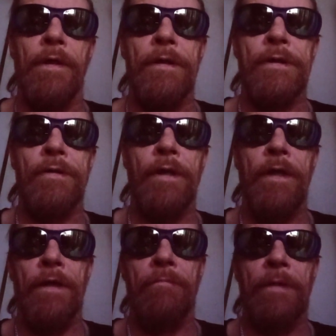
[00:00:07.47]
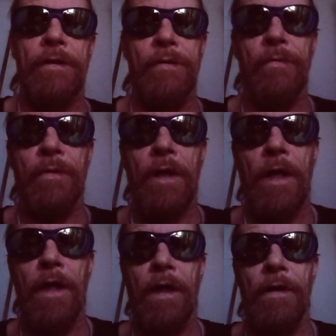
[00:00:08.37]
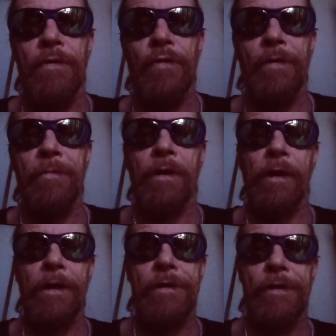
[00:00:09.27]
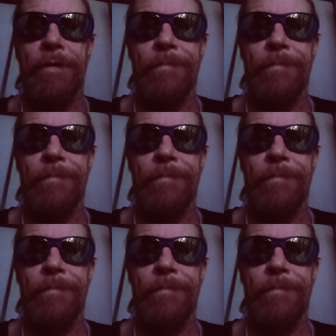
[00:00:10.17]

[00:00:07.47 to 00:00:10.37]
Australian muscle car dream collection,